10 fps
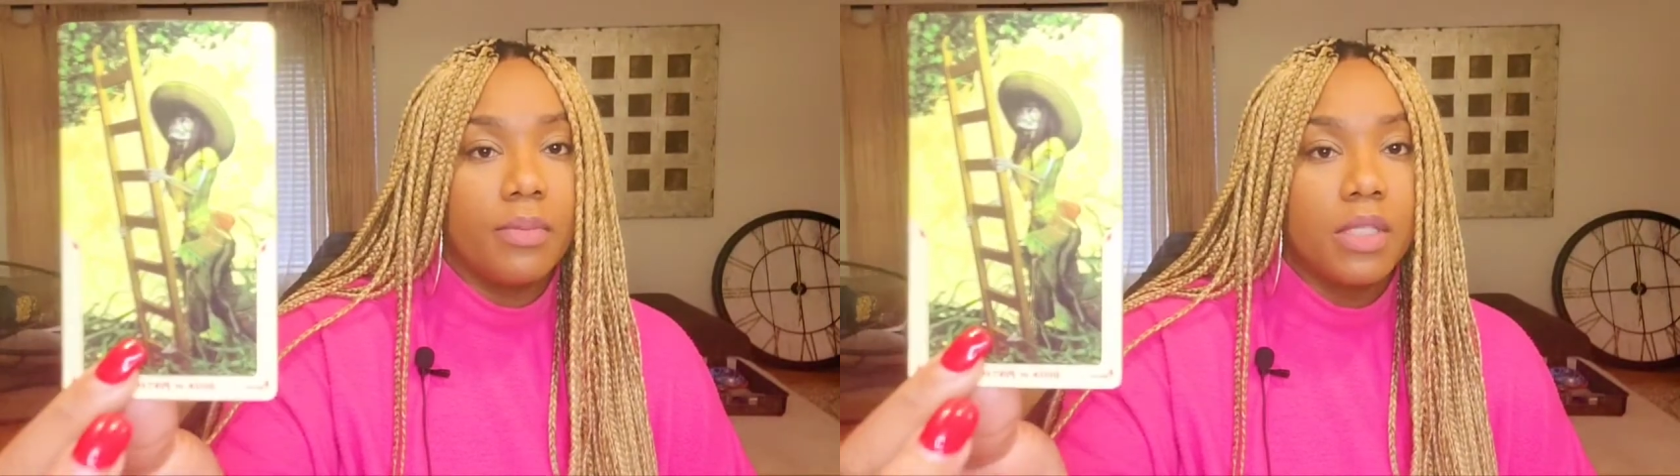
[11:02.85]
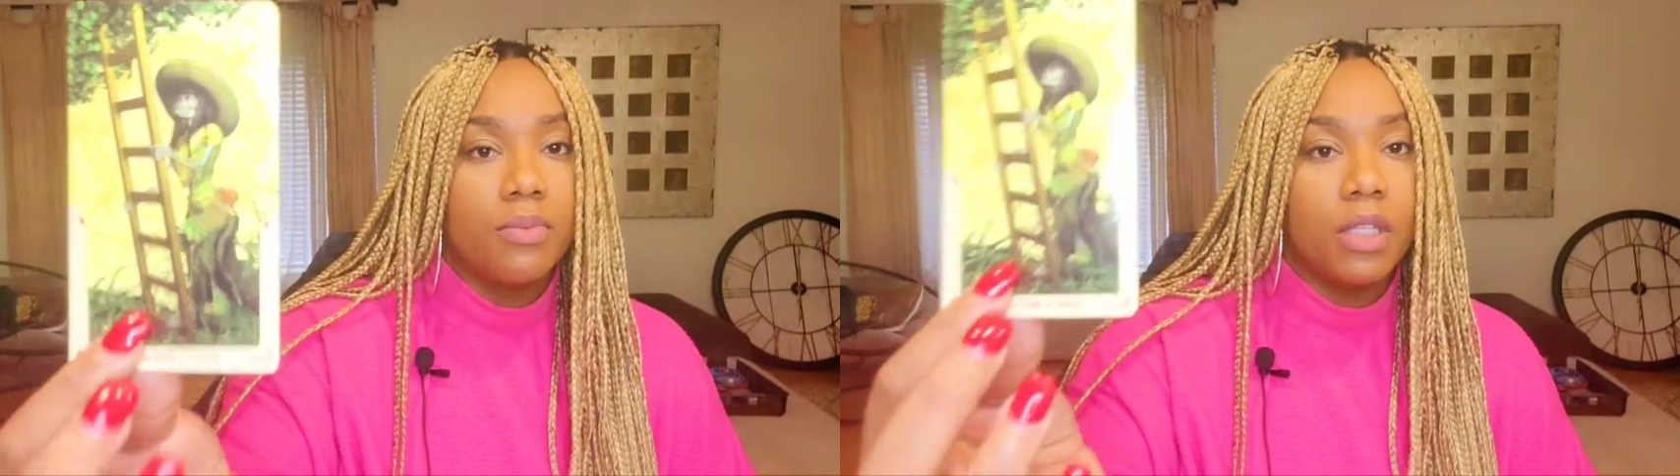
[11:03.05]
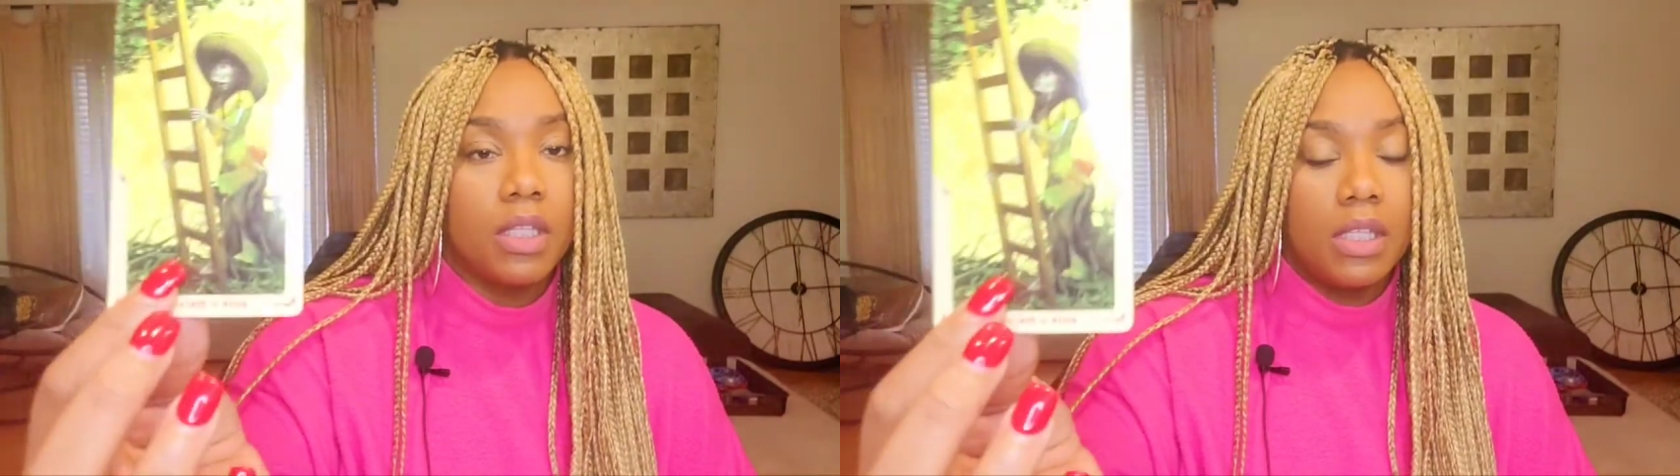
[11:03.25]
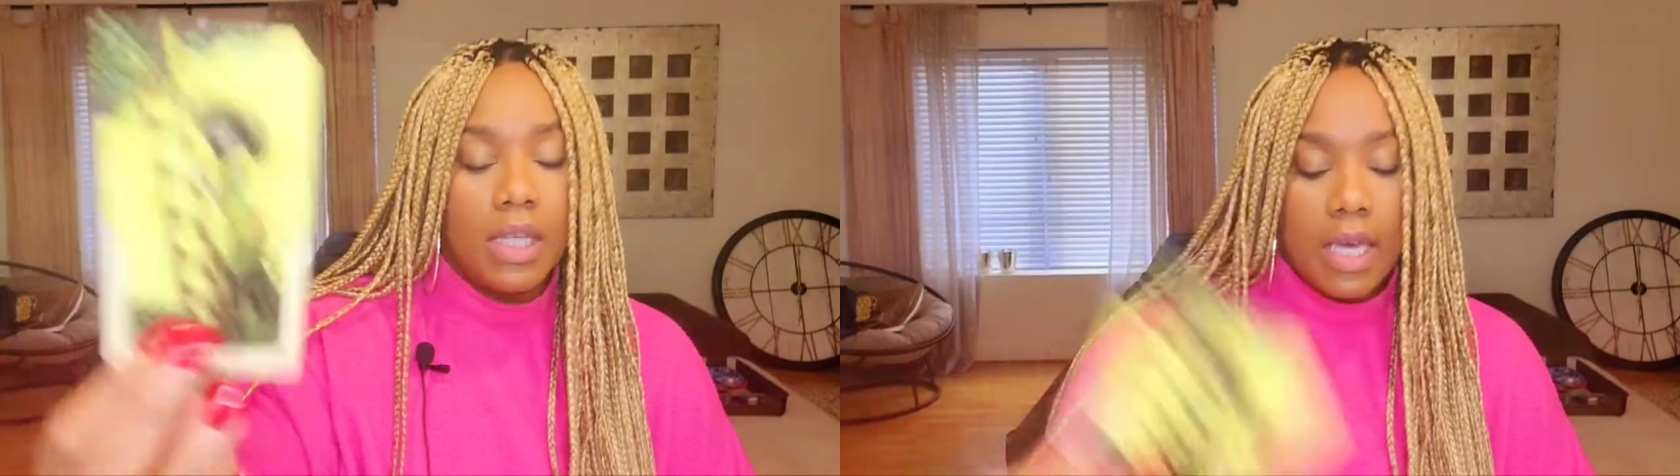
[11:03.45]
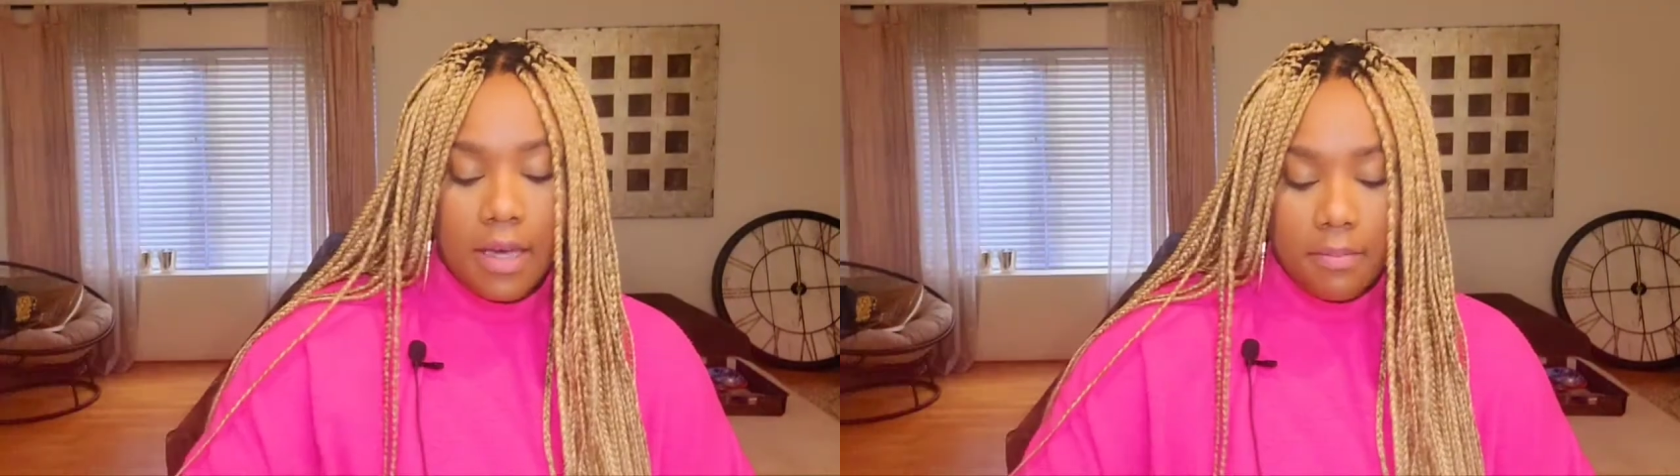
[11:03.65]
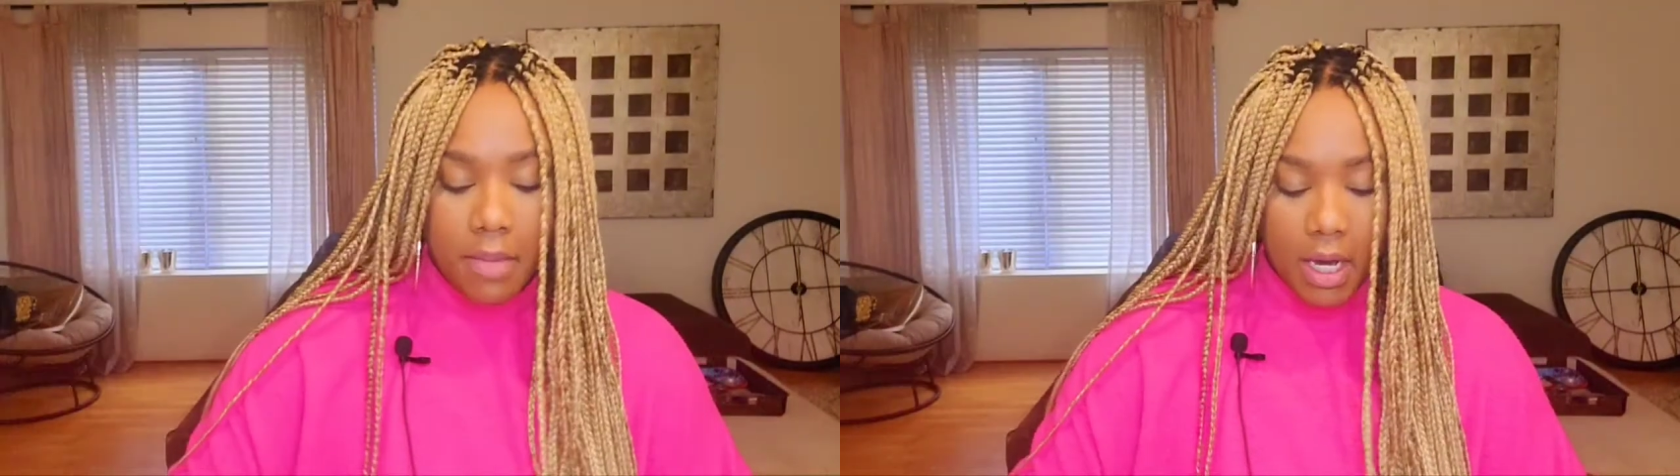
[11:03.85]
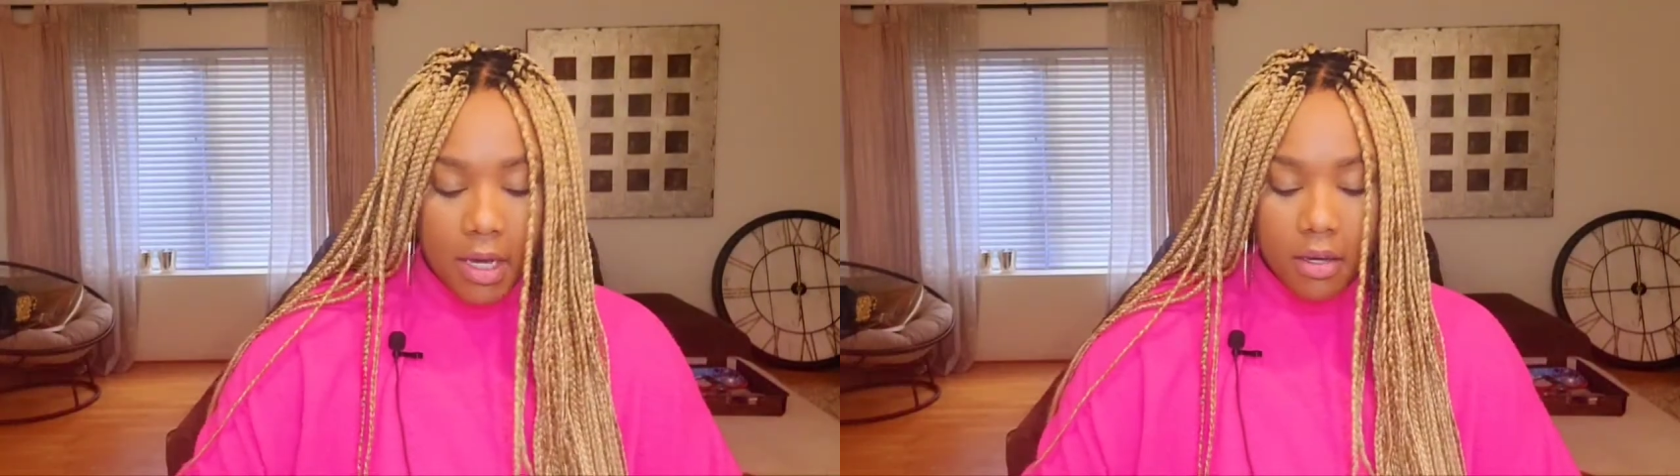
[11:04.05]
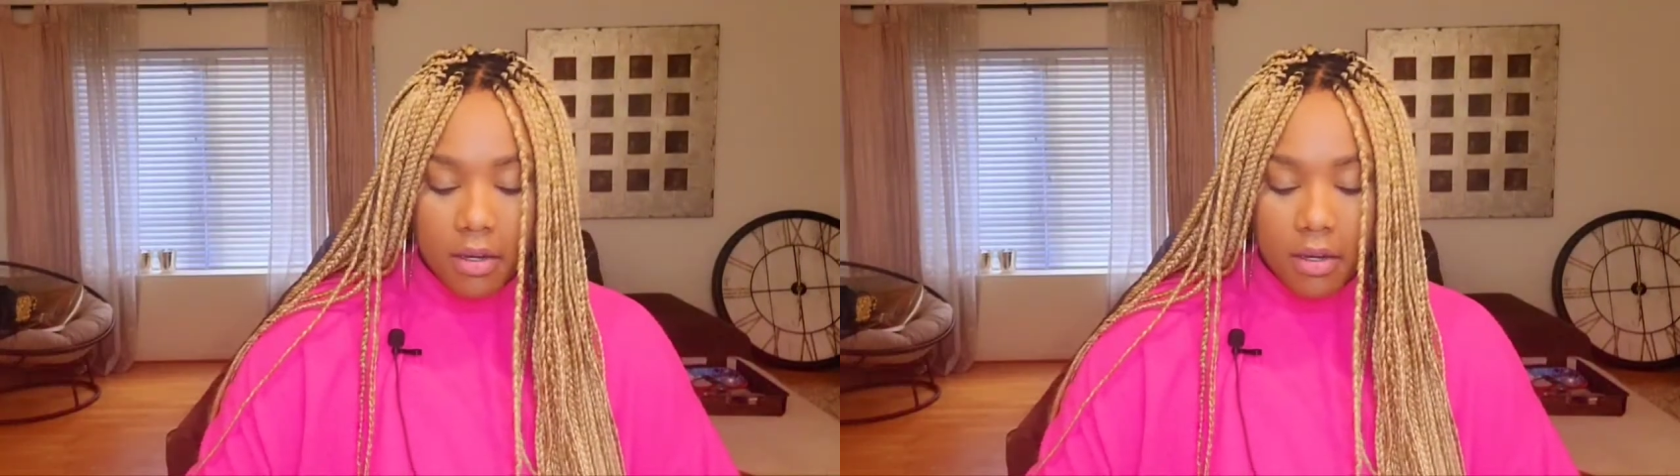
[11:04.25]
someone that they admire